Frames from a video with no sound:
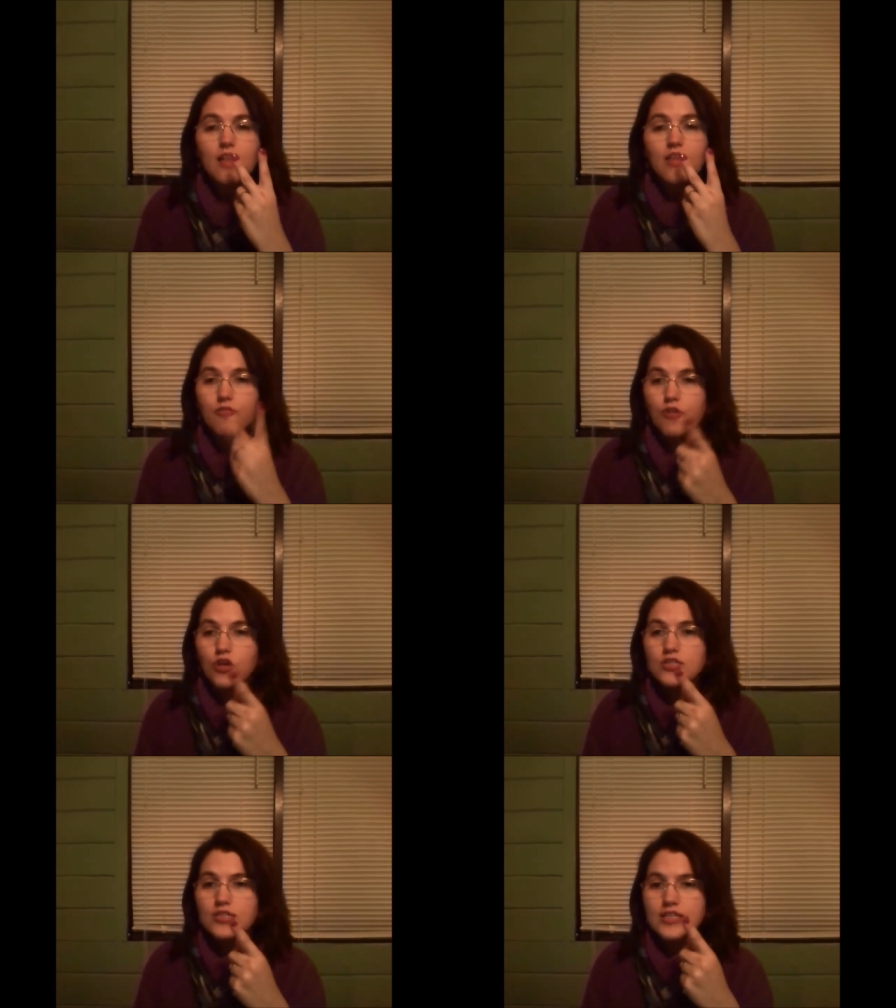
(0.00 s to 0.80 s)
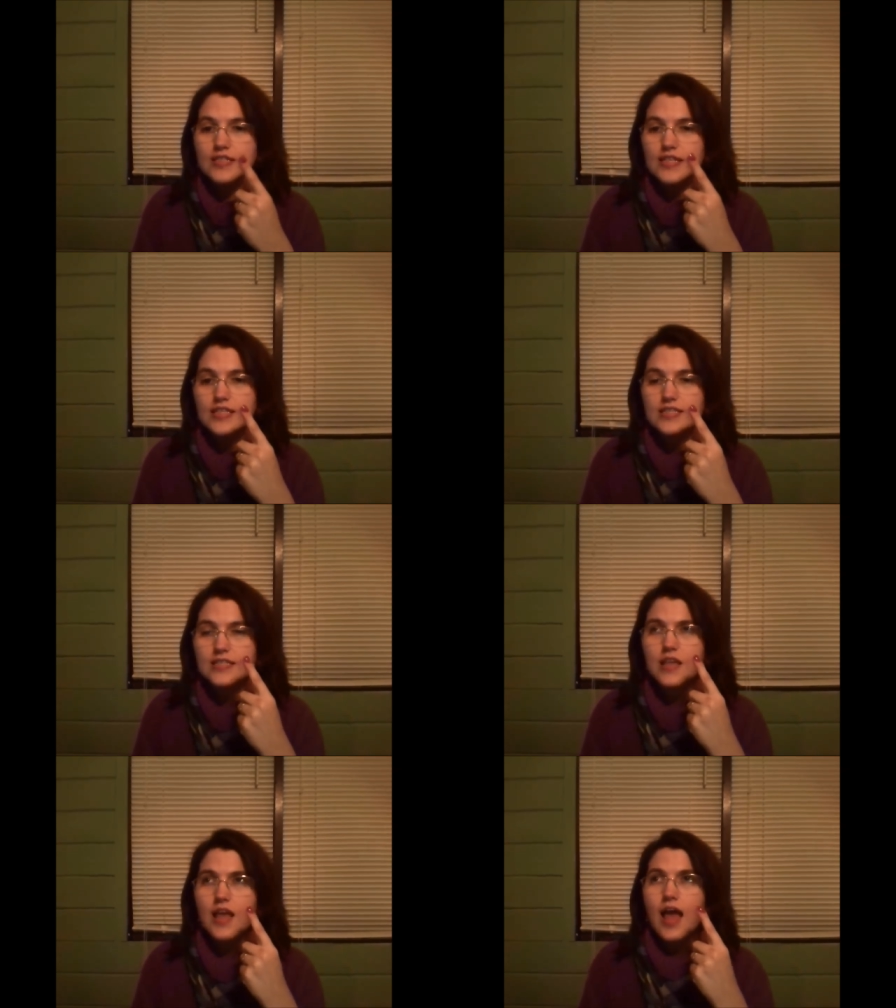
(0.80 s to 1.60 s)
The first list is
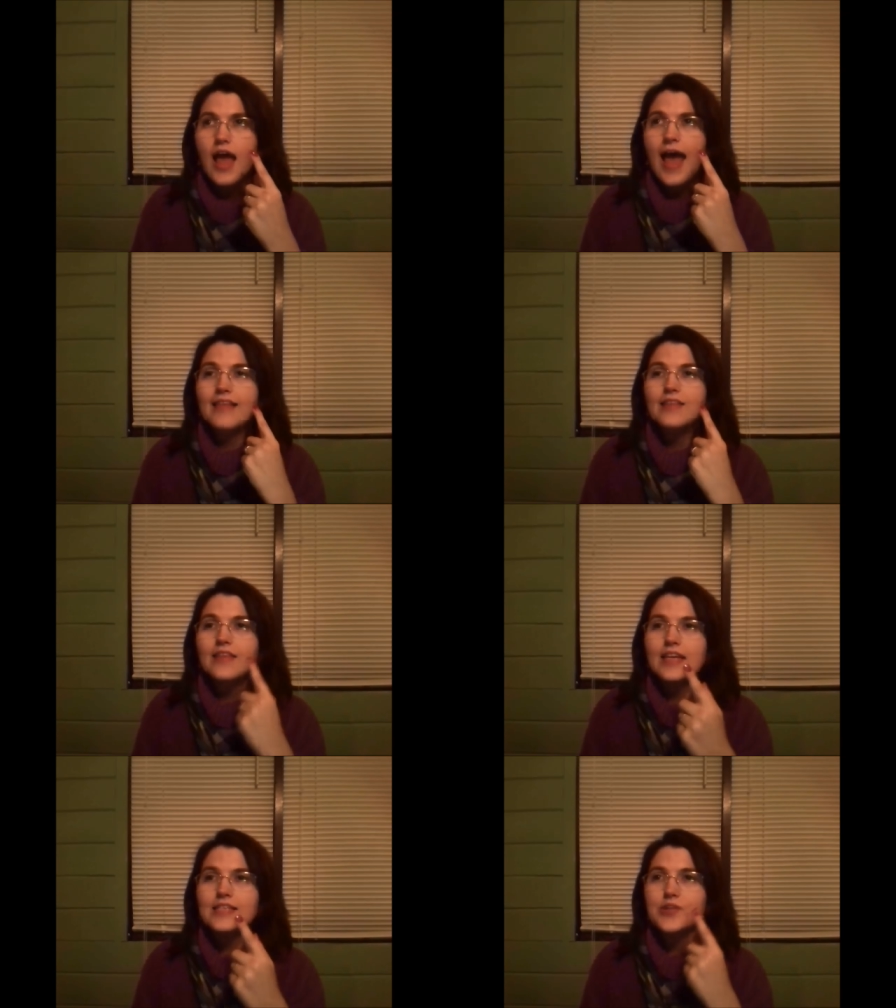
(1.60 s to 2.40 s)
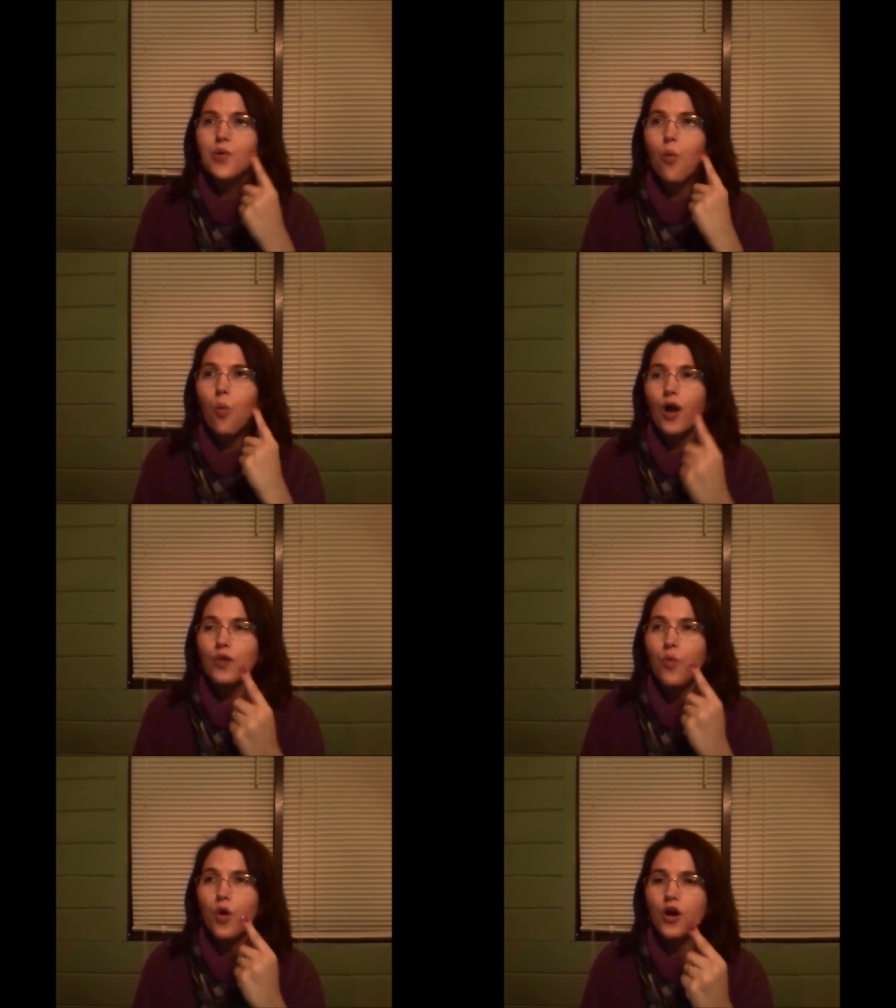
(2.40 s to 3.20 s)
at least
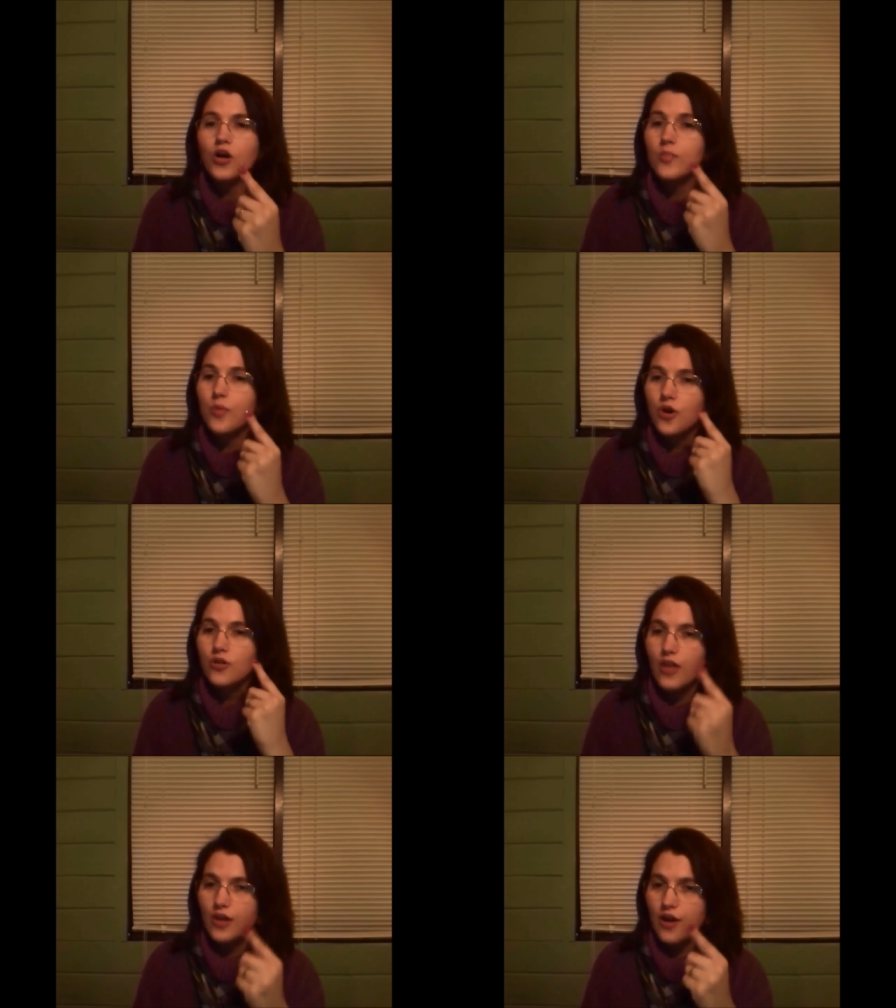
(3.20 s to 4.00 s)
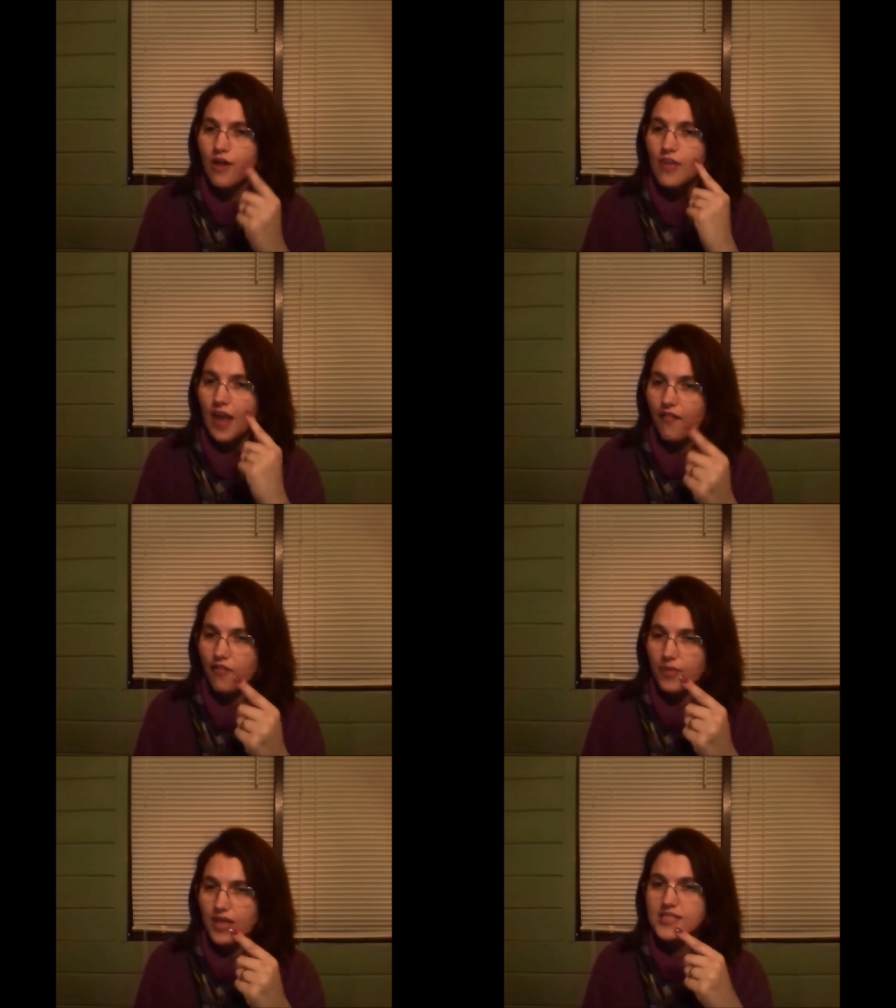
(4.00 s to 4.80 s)
one word per letter of the
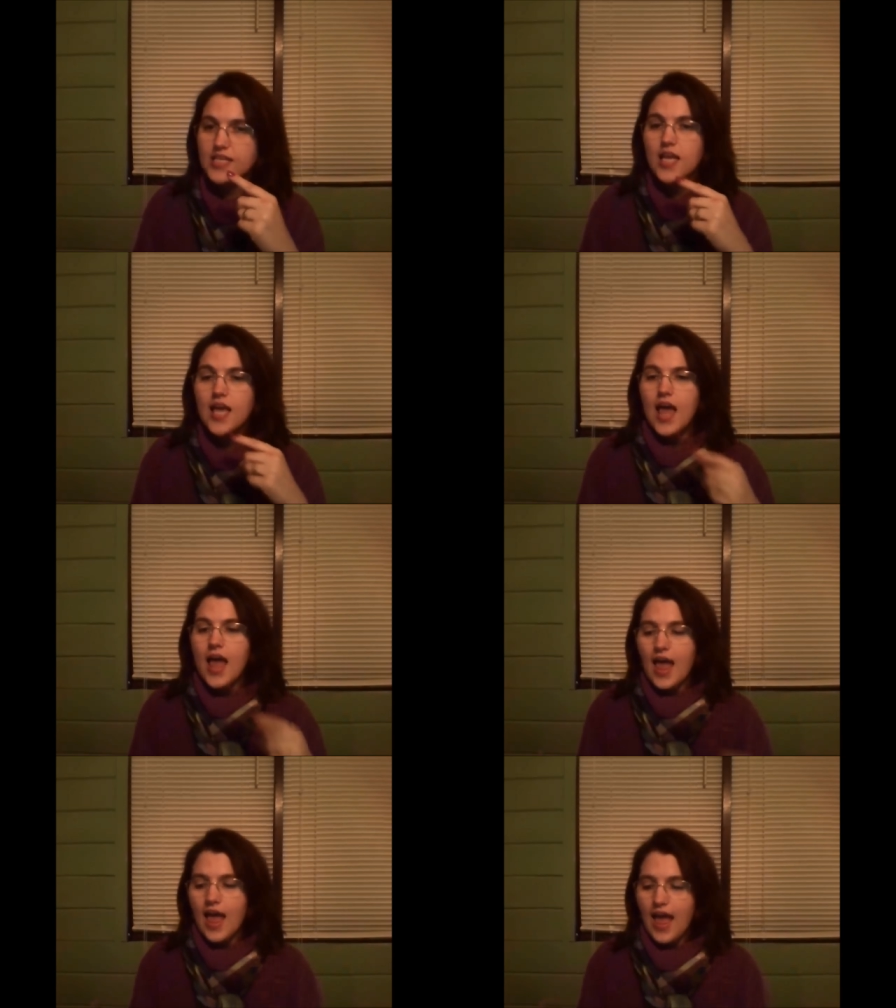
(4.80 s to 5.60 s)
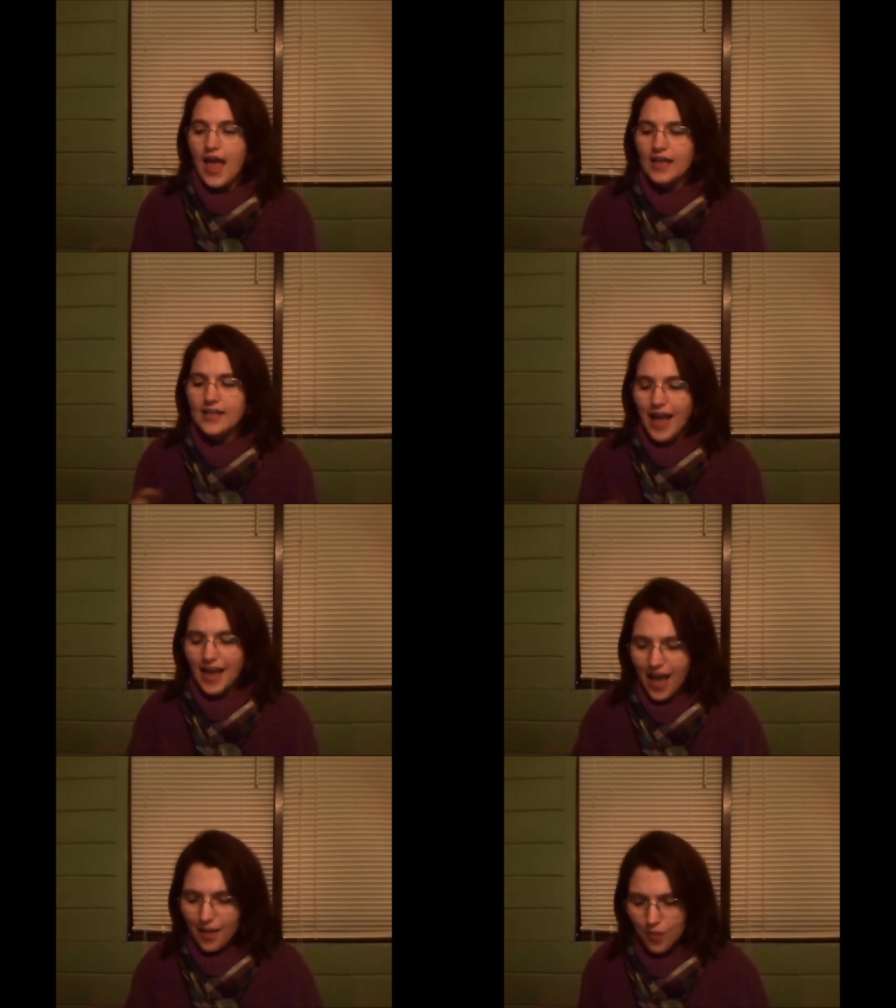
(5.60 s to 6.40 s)
alphabet, and I
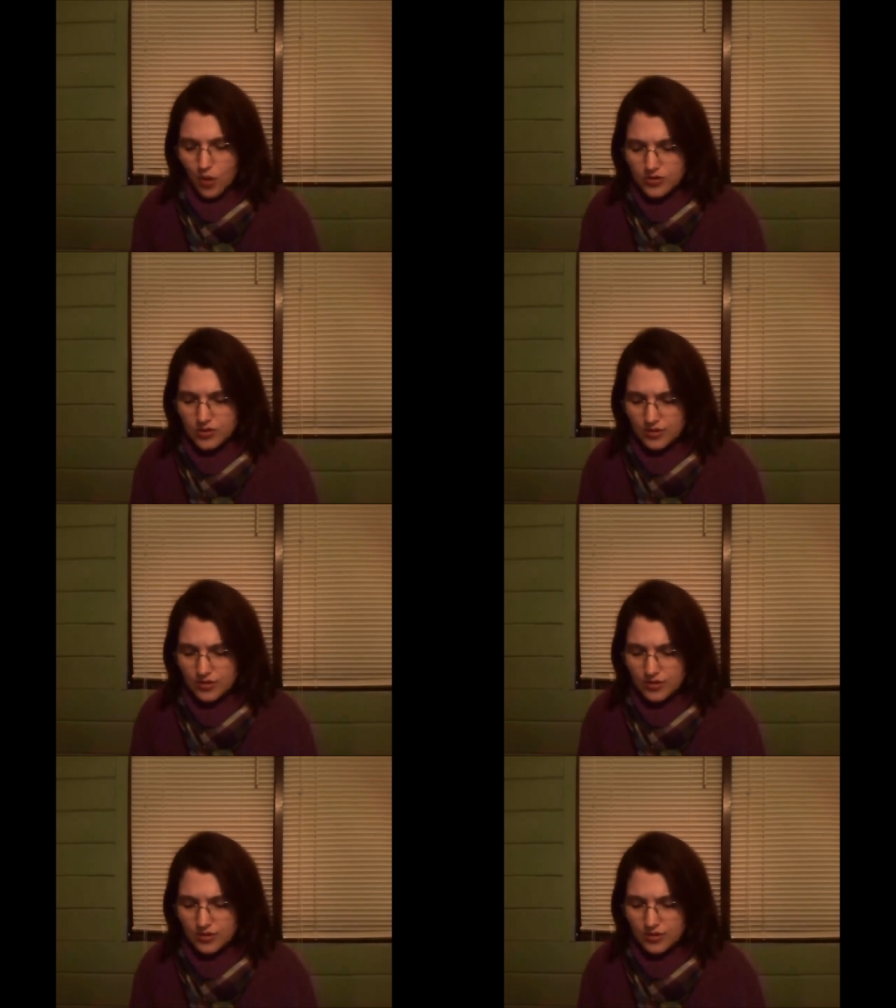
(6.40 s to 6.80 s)
got most,